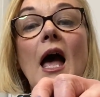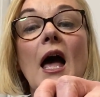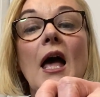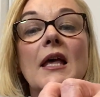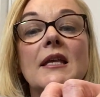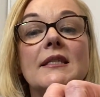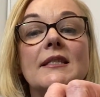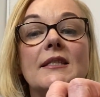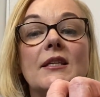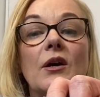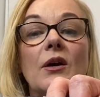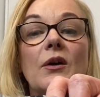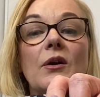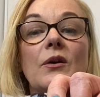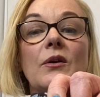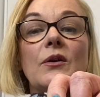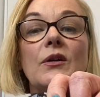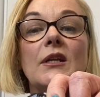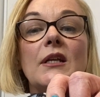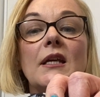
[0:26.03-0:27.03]

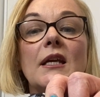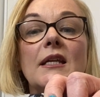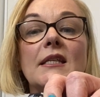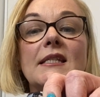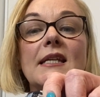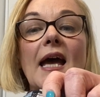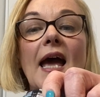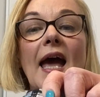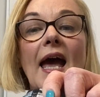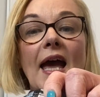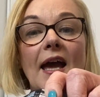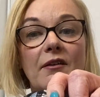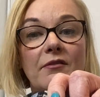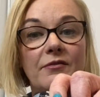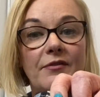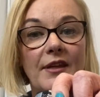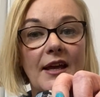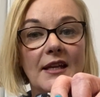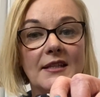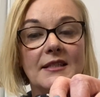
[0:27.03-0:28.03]
So to
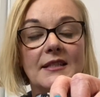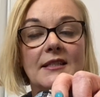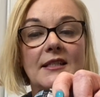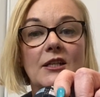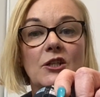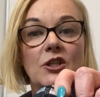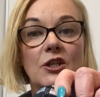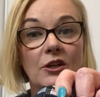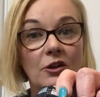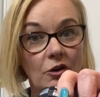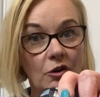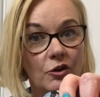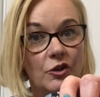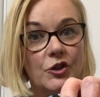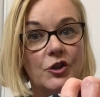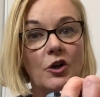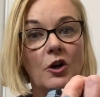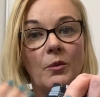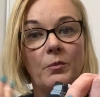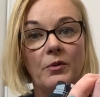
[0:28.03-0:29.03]
have that stitching on
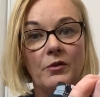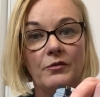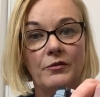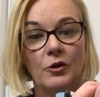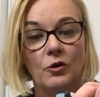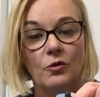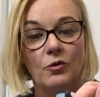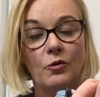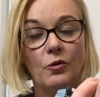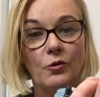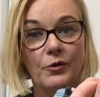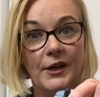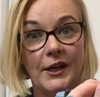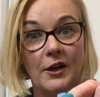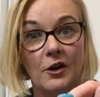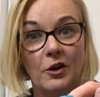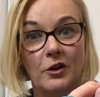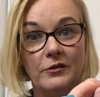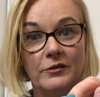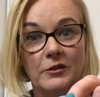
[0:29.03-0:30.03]
top of your
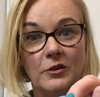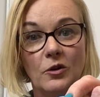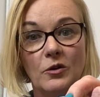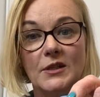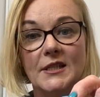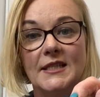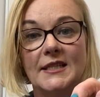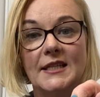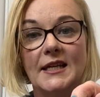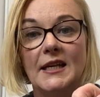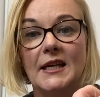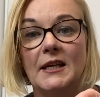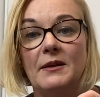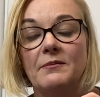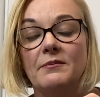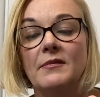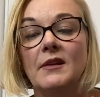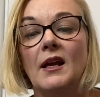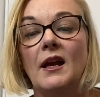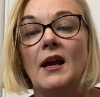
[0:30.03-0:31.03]
already overlocked
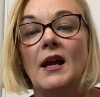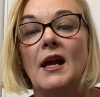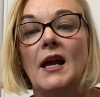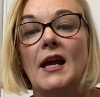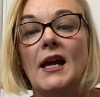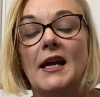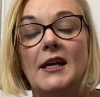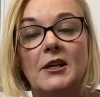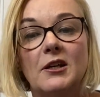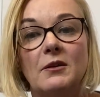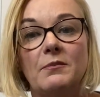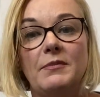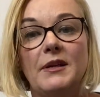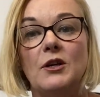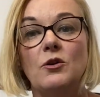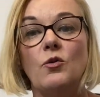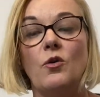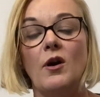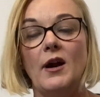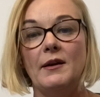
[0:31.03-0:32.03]
seam, it can be
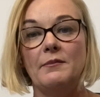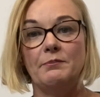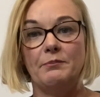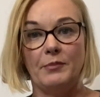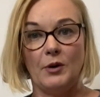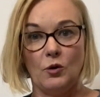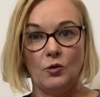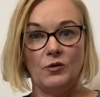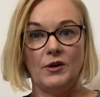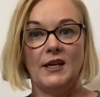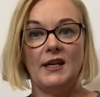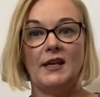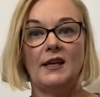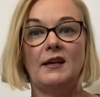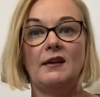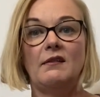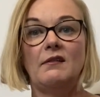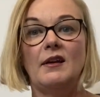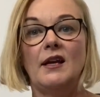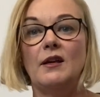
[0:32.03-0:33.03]
quite
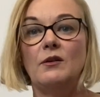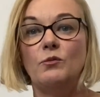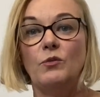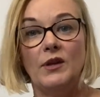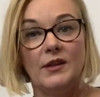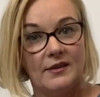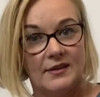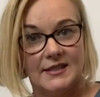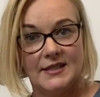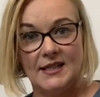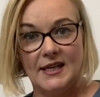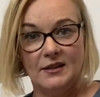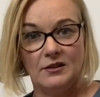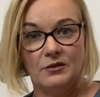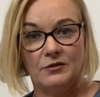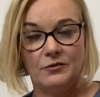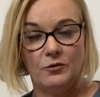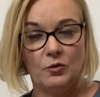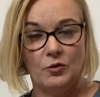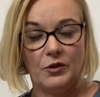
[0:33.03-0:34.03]
bulky with a standard
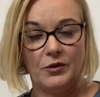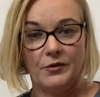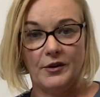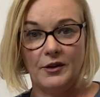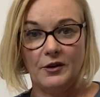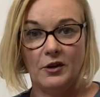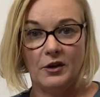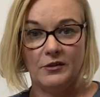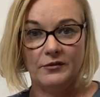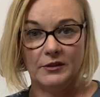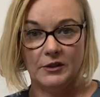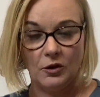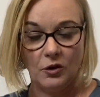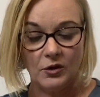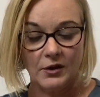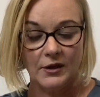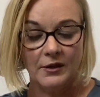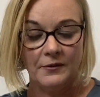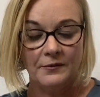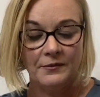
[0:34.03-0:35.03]
4-thread overlock.